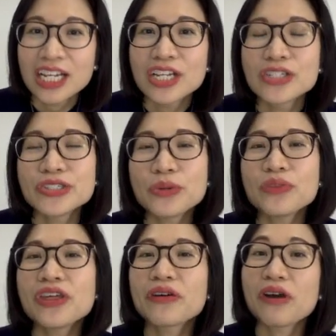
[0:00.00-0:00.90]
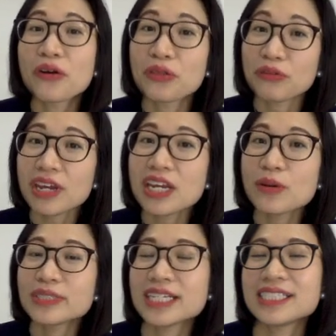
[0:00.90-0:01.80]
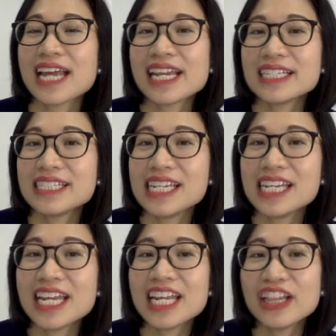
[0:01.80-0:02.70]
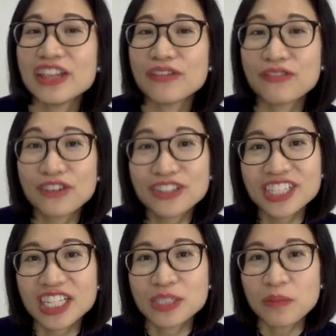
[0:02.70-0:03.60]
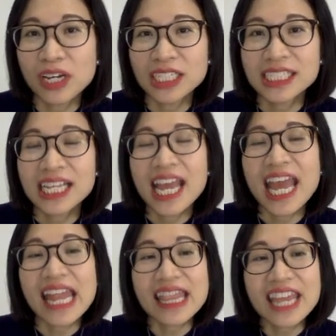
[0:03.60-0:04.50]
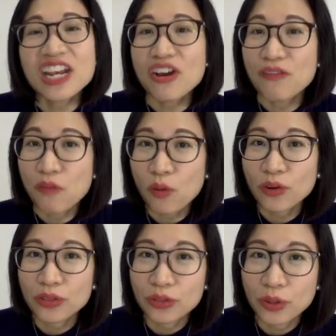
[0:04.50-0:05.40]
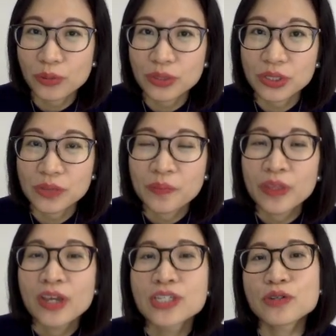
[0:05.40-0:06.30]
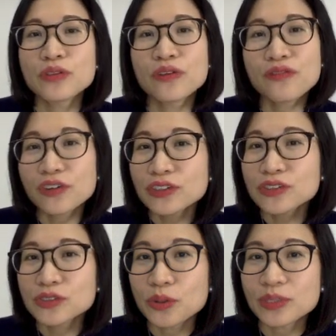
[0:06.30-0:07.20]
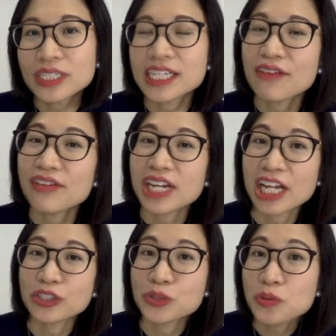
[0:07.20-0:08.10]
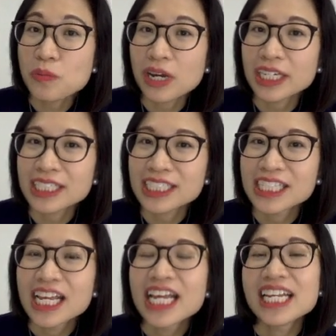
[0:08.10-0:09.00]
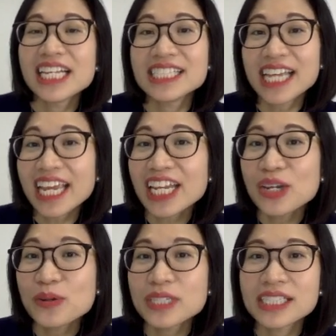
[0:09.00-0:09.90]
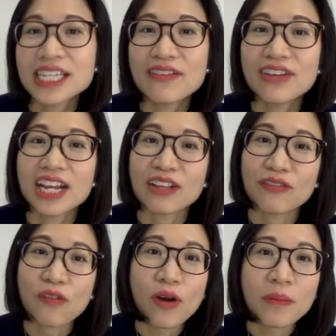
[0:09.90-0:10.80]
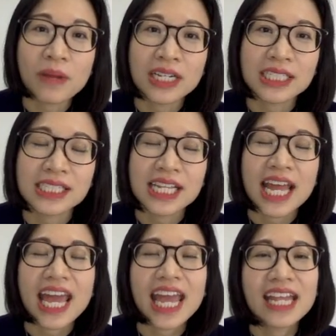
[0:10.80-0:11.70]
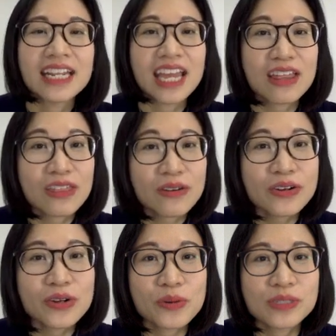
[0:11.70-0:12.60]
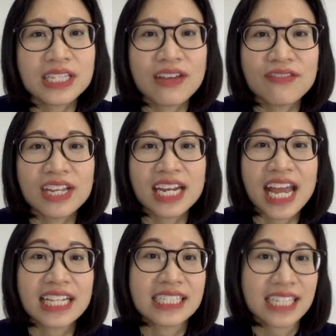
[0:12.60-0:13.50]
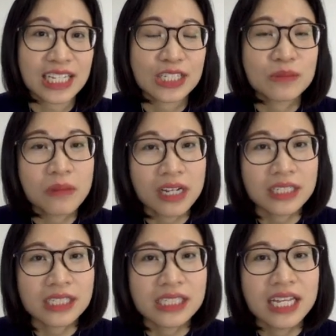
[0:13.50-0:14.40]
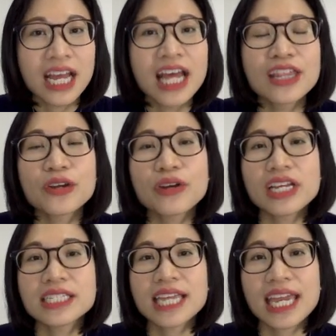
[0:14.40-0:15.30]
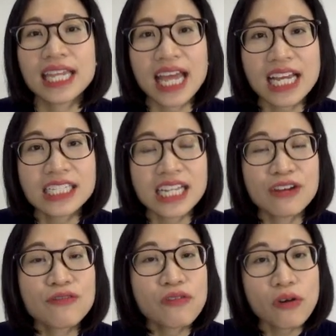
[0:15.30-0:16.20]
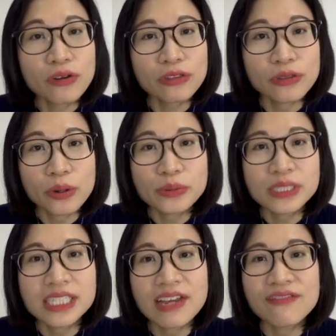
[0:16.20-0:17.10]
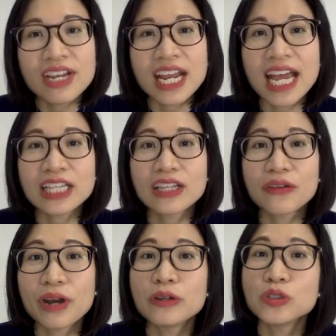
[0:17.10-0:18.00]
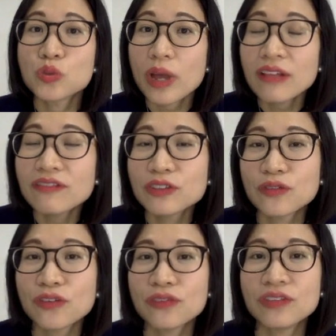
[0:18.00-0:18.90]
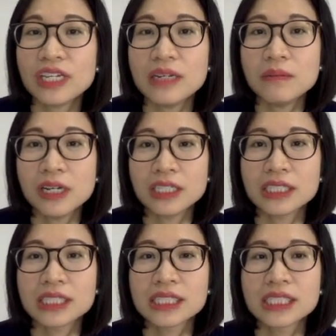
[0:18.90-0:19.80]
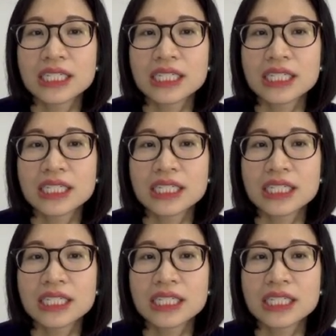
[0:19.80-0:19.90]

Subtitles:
So there are 3 doses that is needed in the first 6 months and then a 4th dose. So the first dose is given at 2 months, the second dose is given at 4 months, and a 3rd dose given at 6 months. There is a last and 4th dose given at around 12 to 15 months.